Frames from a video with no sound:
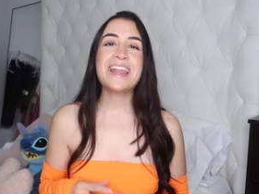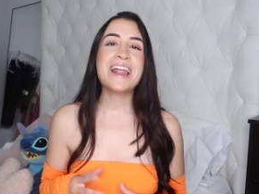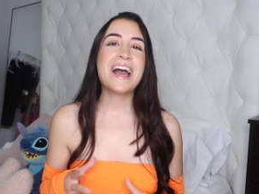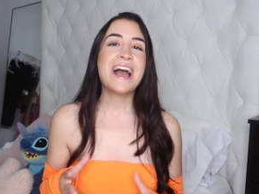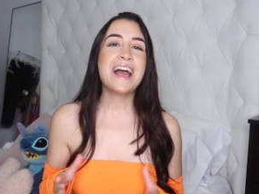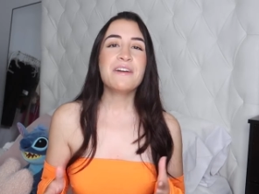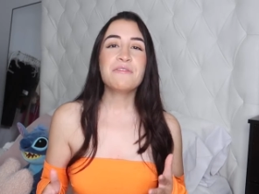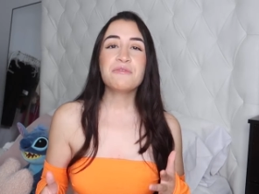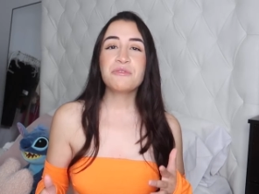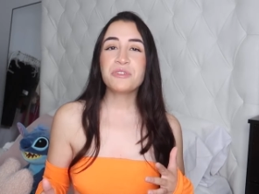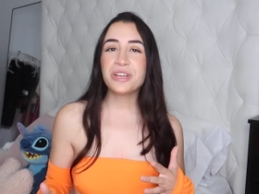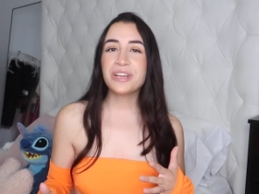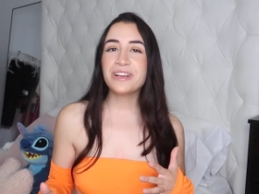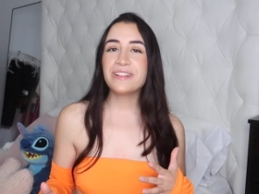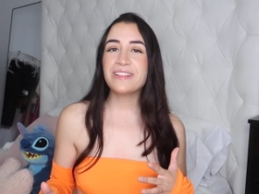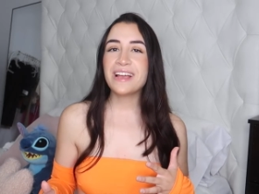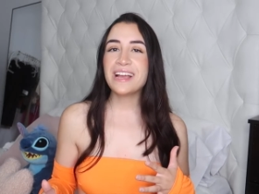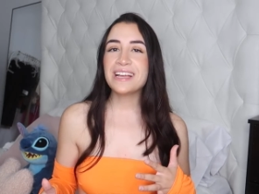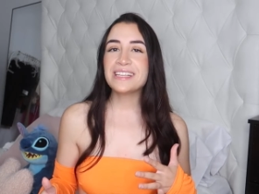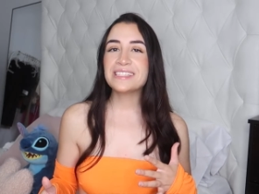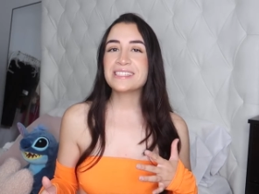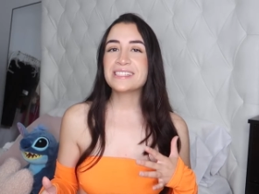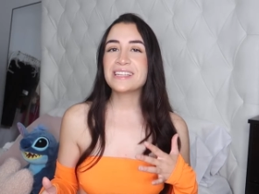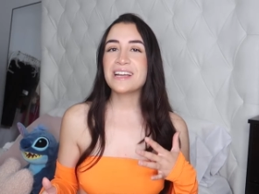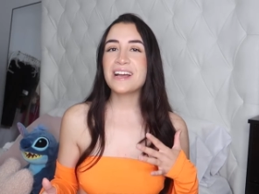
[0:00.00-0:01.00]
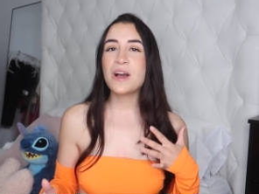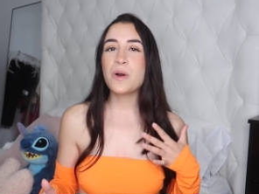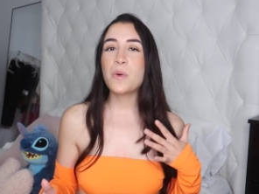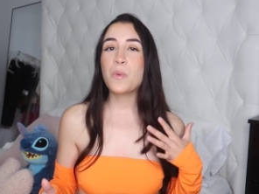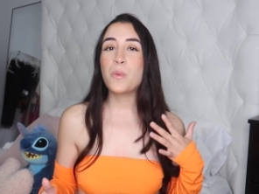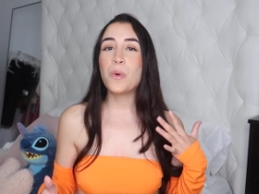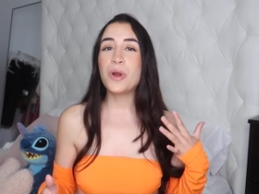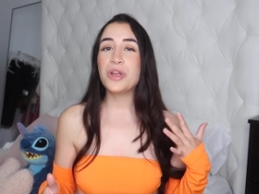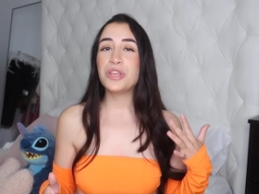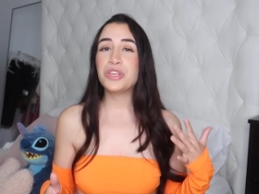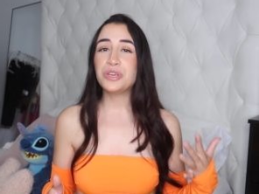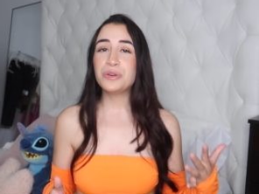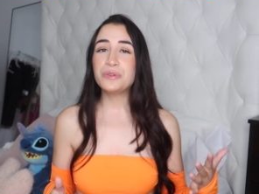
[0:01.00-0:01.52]
and I have realized that
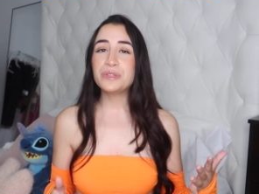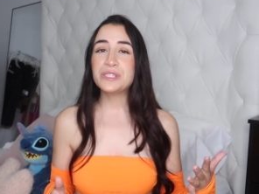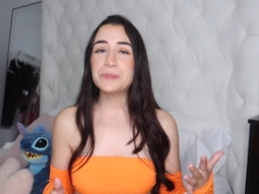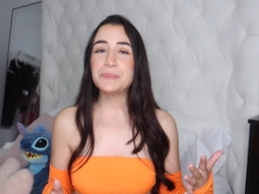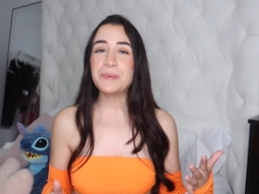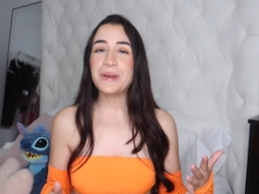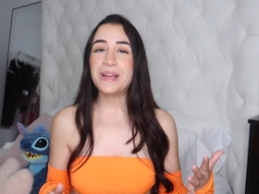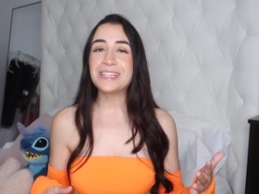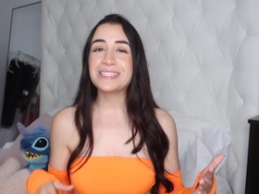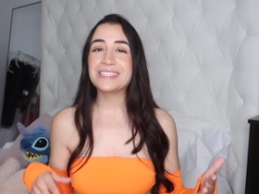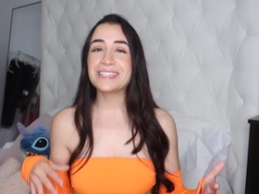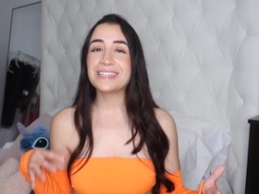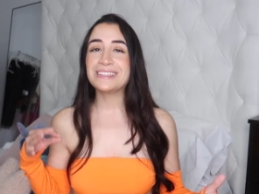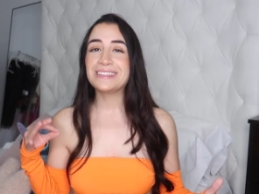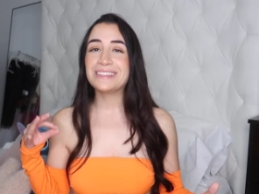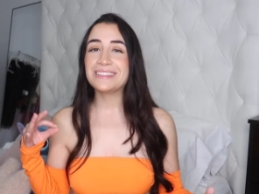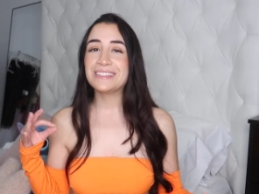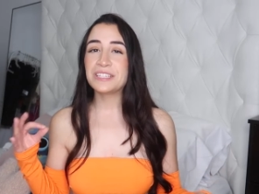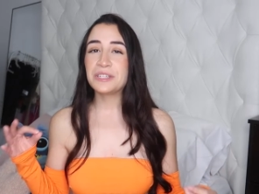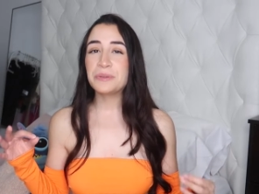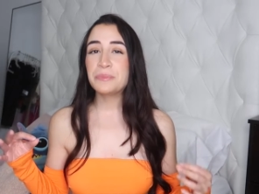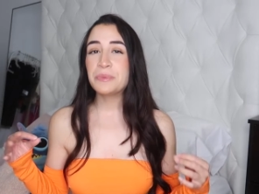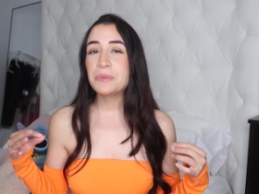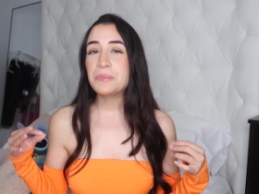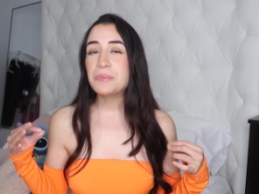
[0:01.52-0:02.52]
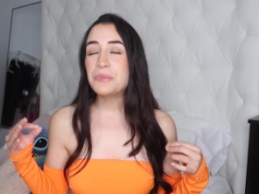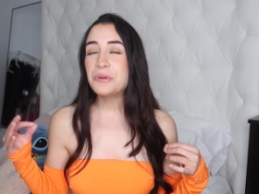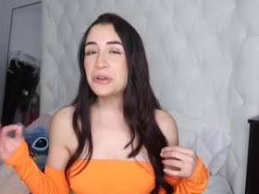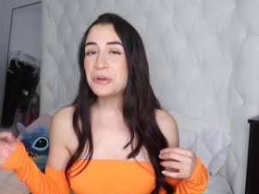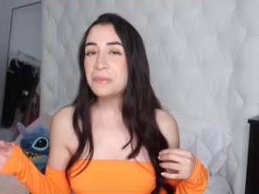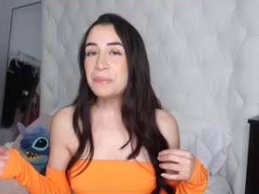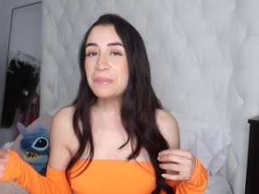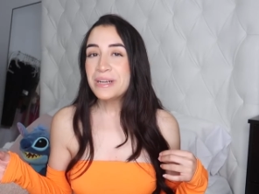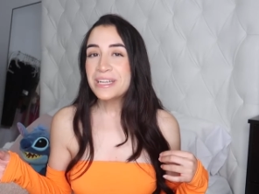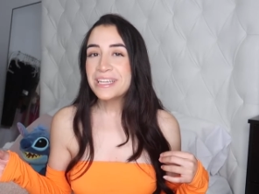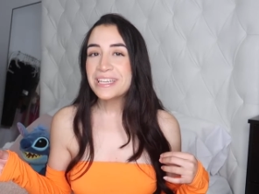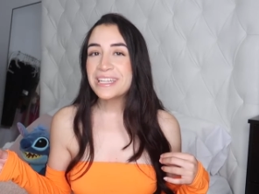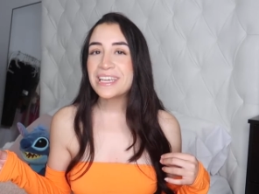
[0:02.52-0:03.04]
when you spend a little bit more
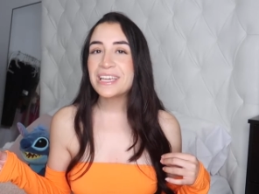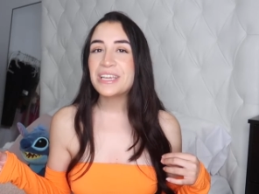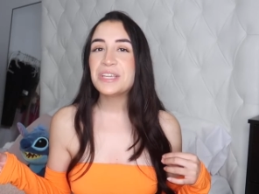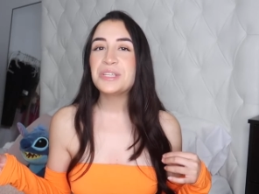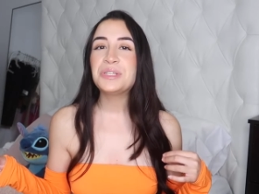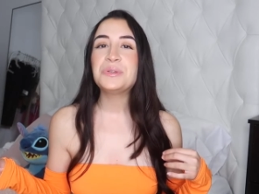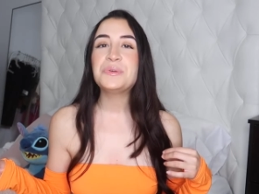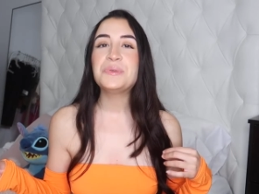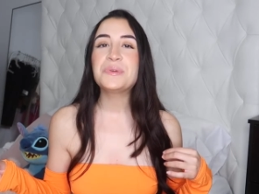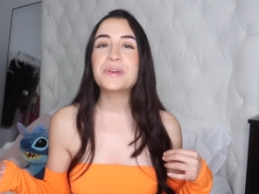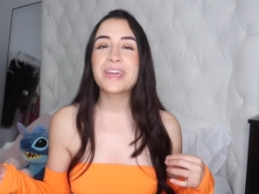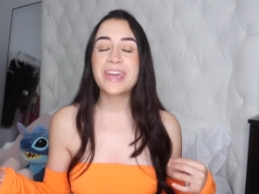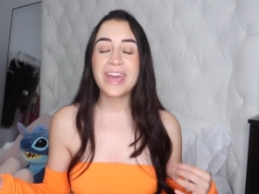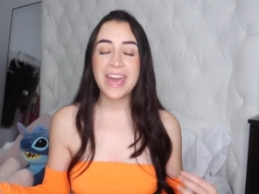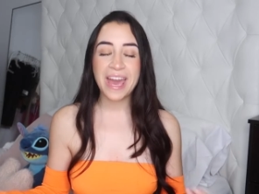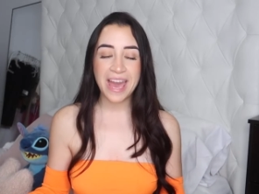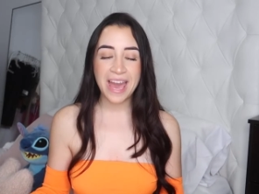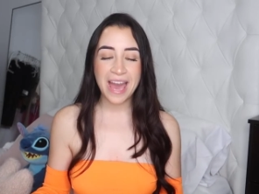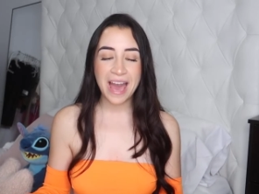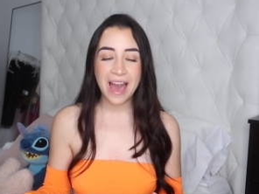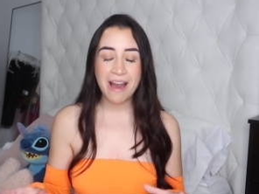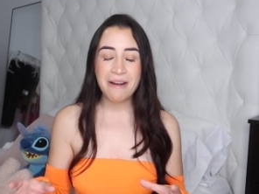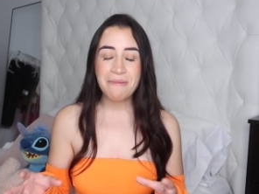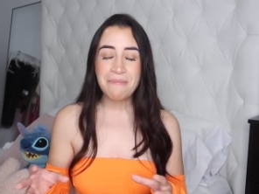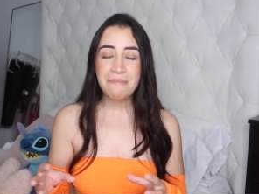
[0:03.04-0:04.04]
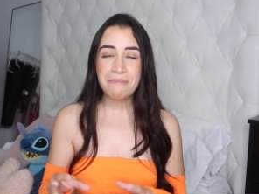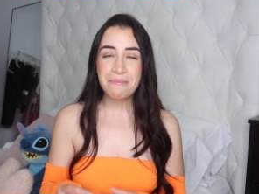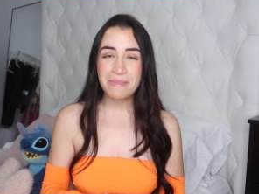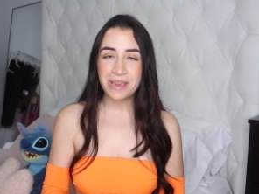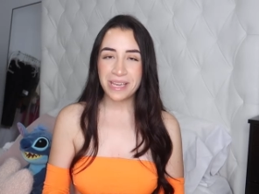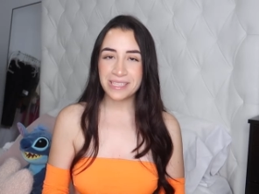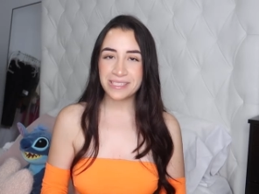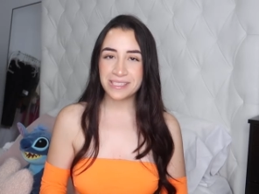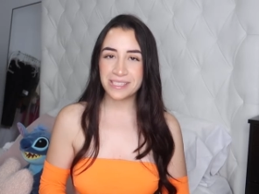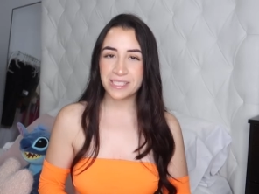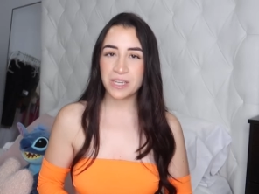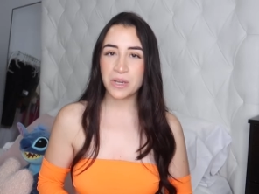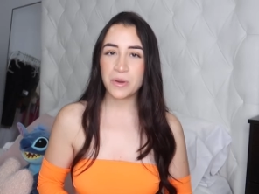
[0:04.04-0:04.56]
money you get
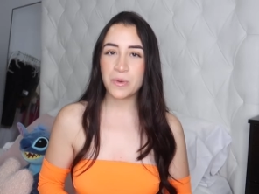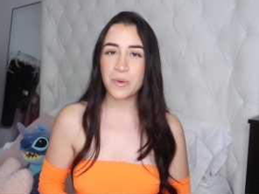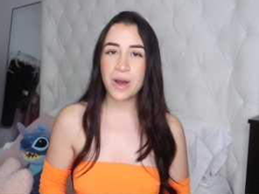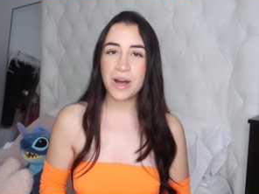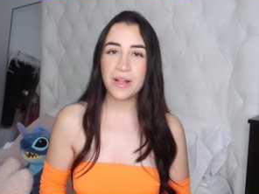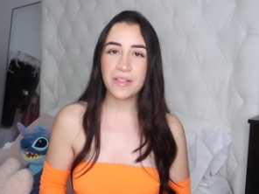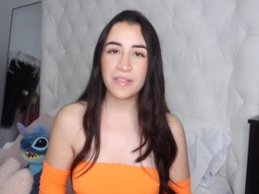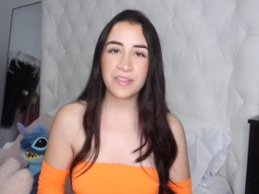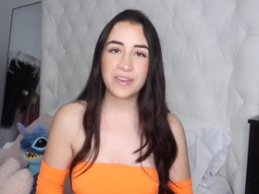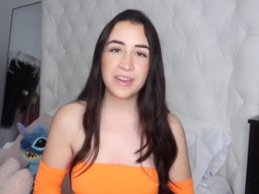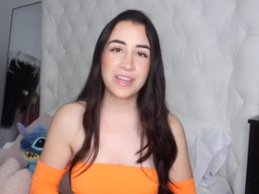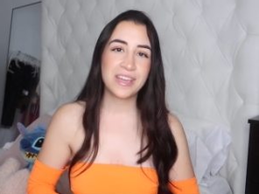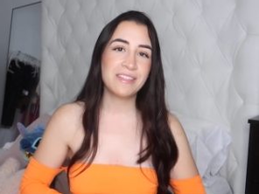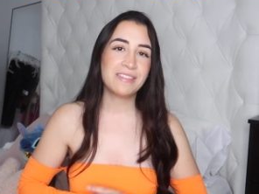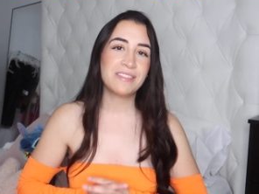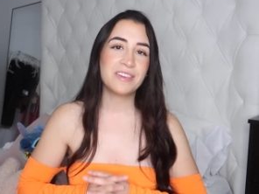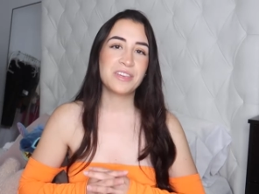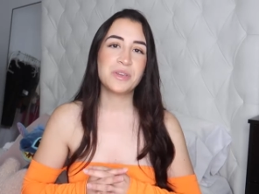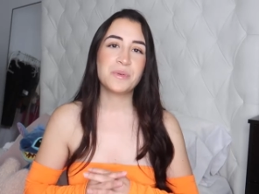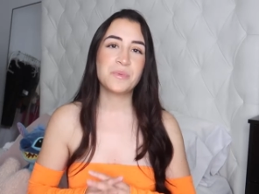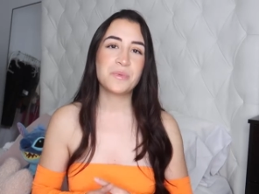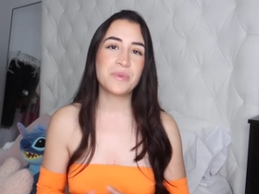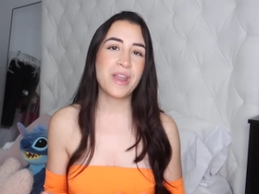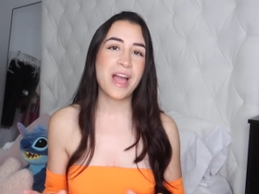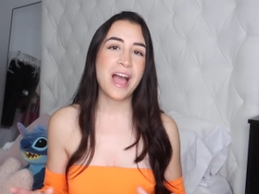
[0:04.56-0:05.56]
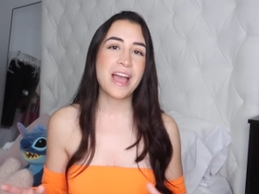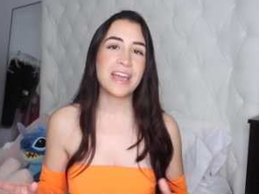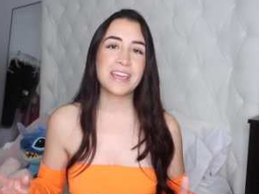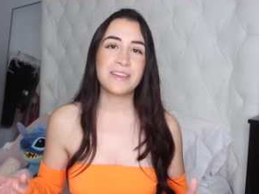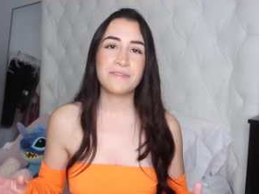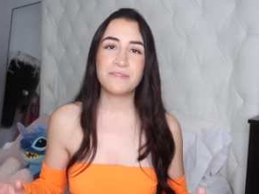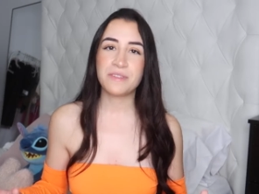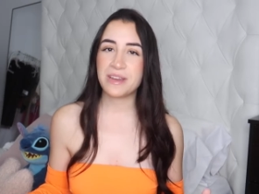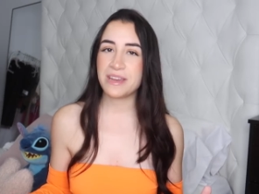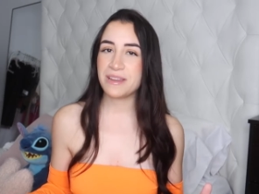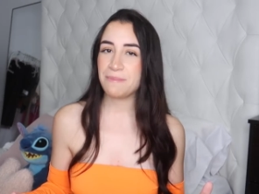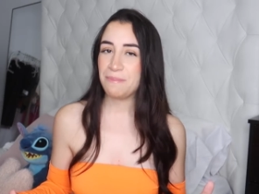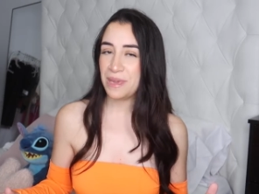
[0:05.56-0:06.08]
amazing quality that you will not
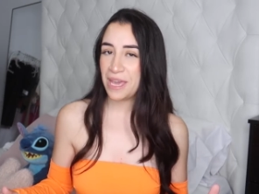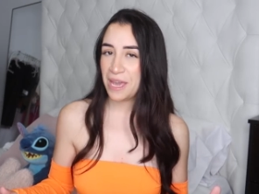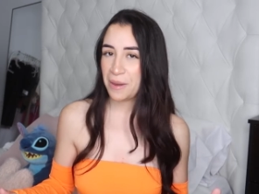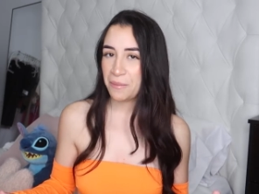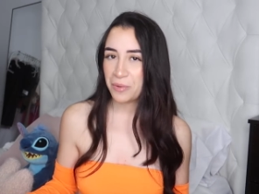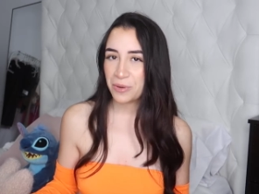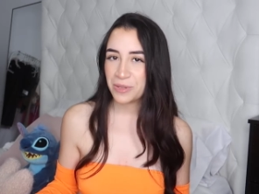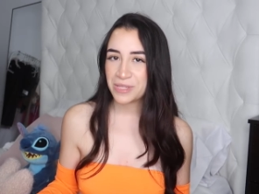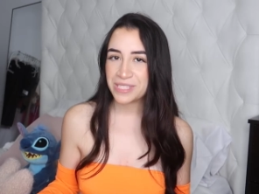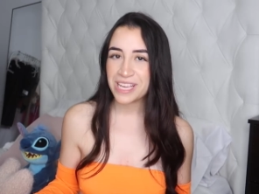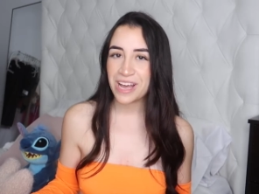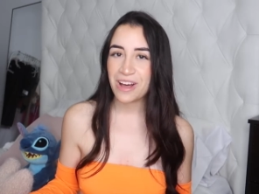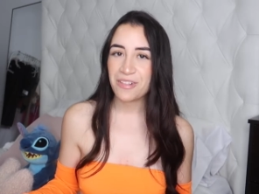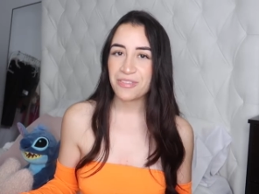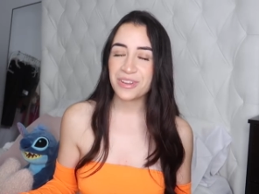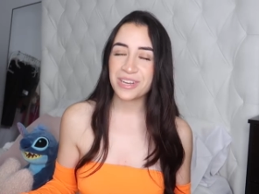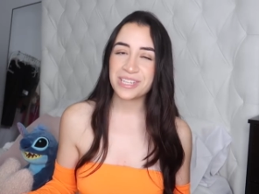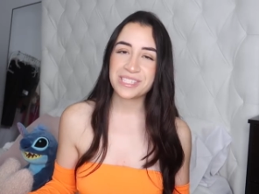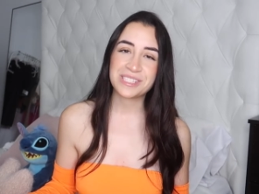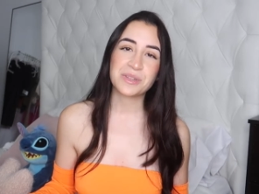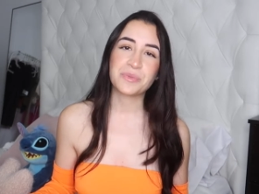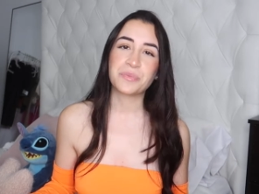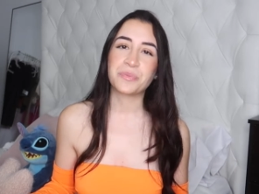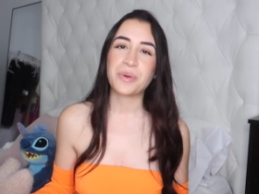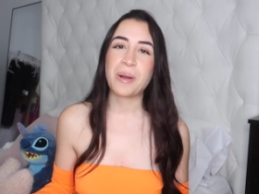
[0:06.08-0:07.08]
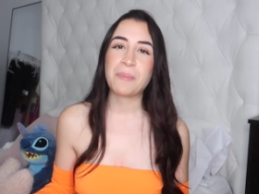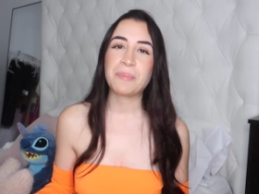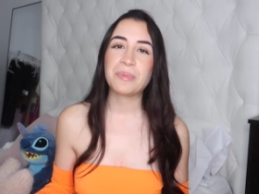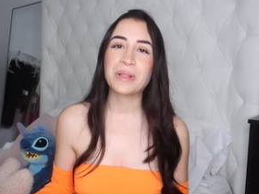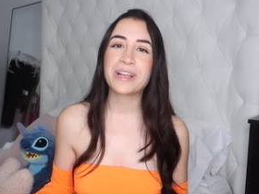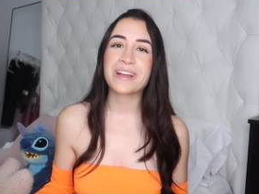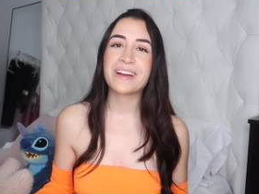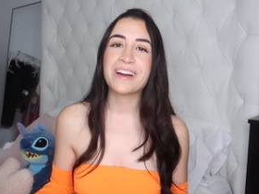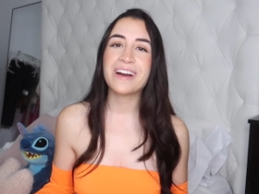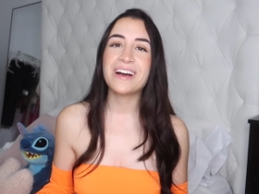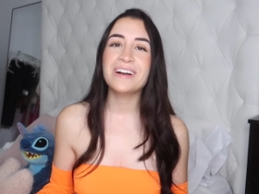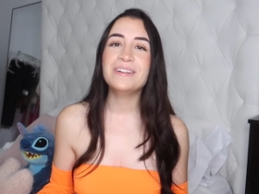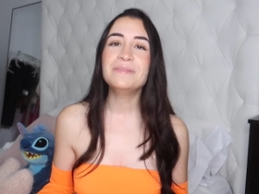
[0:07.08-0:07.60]
even be able to tell that it's a
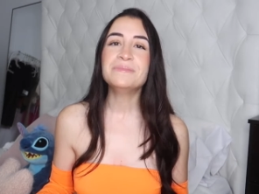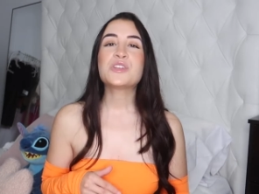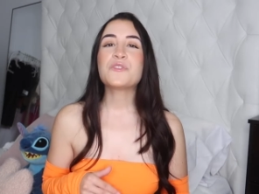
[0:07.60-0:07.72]
replica.